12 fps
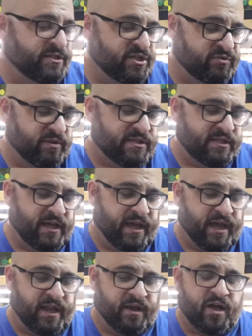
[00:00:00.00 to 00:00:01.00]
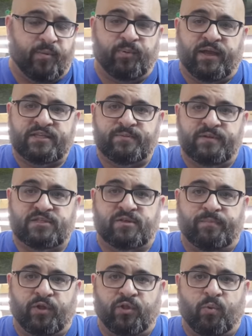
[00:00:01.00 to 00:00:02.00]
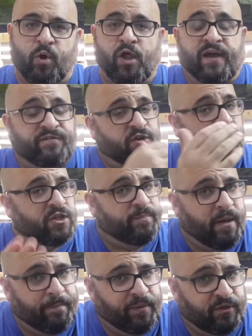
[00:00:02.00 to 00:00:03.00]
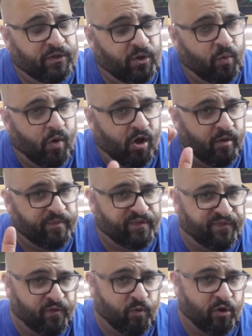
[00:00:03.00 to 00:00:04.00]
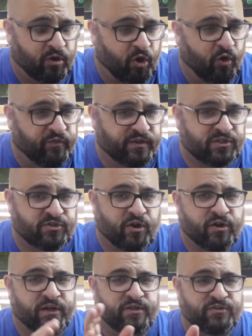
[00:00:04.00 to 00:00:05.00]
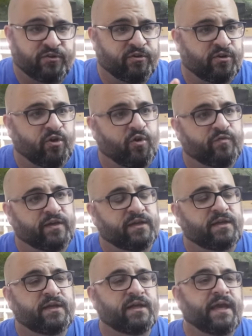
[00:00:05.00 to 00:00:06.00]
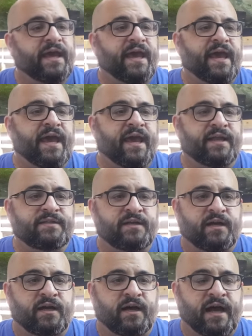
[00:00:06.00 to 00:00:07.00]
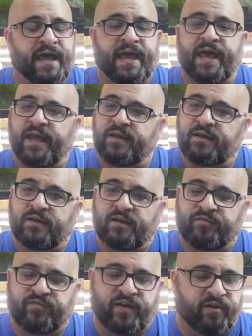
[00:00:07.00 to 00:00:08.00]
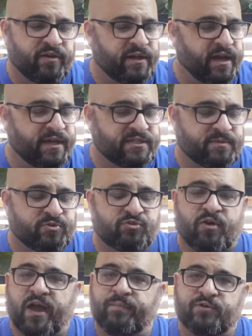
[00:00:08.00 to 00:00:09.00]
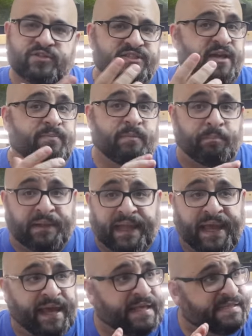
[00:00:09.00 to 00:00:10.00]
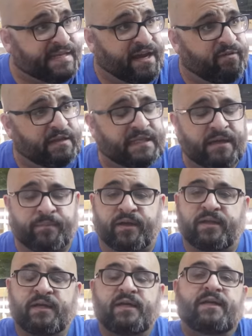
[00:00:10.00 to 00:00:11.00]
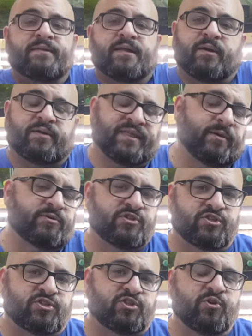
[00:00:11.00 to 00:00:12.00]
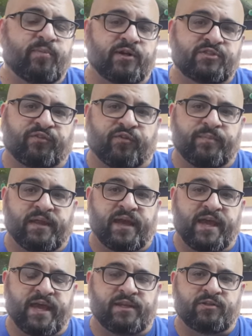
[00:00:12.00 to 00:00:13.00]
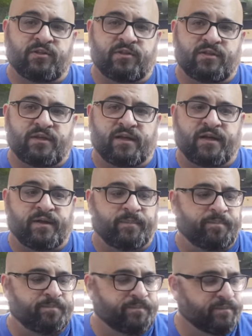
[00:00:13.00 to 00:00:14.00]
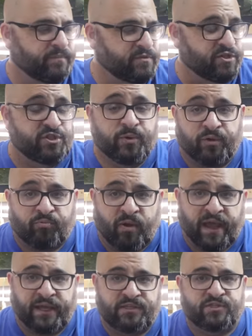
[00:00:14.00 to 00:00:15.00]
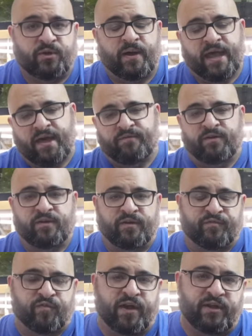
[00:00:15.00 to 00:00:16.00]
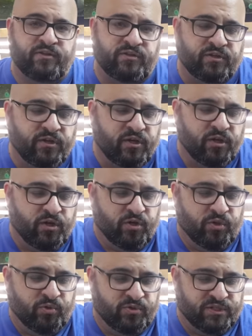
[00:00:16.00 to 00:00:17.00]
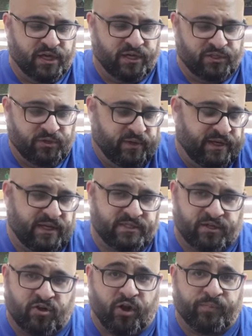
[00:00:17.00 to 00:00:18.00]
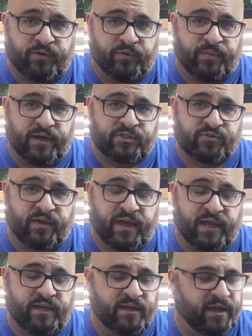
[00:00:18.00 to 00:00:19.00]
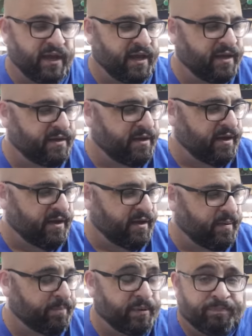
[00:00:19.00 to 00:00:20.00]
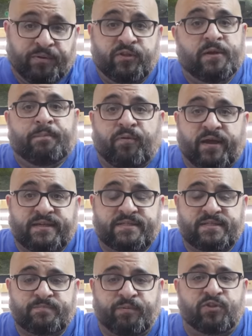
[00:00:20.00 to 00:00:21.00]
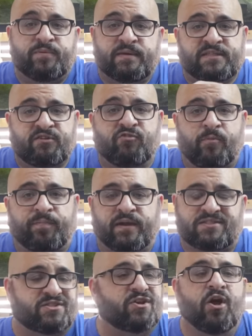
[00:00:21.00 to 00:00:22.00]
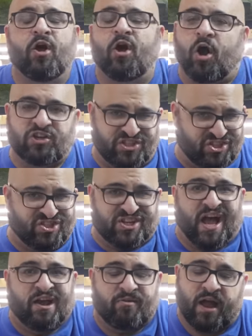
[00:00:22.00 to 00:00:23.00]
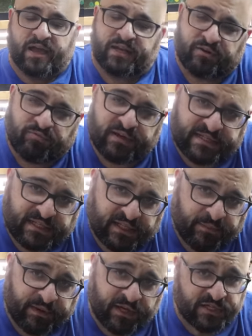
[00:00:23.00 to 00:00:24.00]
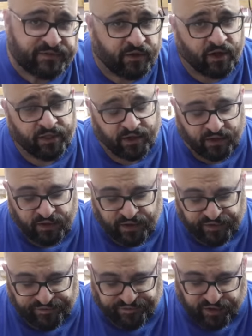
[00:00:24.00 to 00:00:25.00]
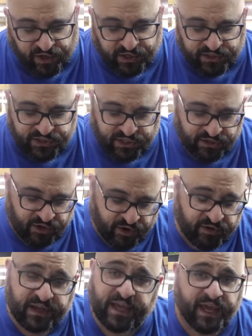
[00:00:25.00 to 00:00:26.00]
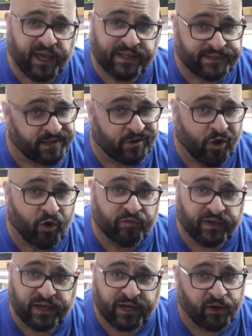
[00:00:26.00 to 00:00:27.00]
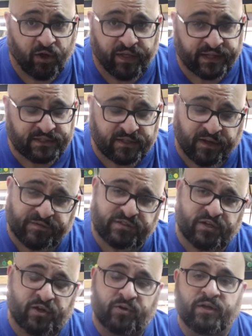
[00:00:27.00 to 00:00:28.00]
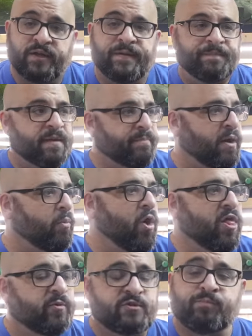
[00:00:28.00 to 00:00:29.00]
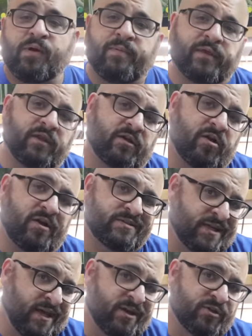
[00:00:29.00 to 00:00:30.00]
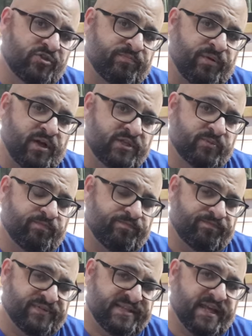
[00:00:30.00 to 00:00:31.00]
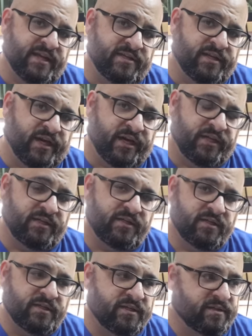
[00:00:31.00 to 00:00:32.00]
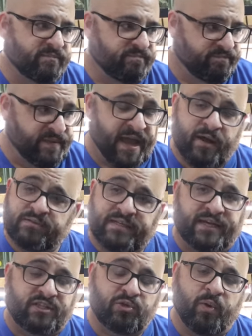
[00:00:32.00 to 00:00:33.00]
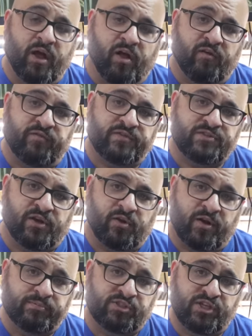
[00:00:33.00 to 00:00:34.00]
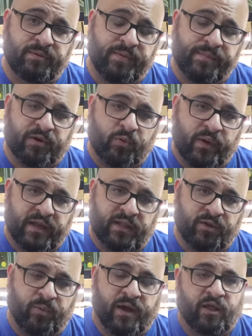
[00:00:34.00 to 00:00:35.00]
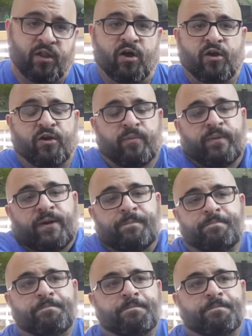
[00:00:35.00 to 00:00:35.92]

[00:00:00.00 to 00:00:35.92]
Just recently I got a couple estimates to build a wall. I've talked about building a wall before COVID started, during COVID, and I had a very nice subscriber send me plans and everything, but I think it was just too much for me to handle, to do it right. So I have a friend who's gonna do it. He's a carpenter by trade, and but building material prices skyrocketed recently because of all the floods and hurricanes and COVID and all that stuff. So my wall was probably gonna cost $800 said and done. Now it's like 12, so I'm cheap. I'm gonna wait a little while longer. But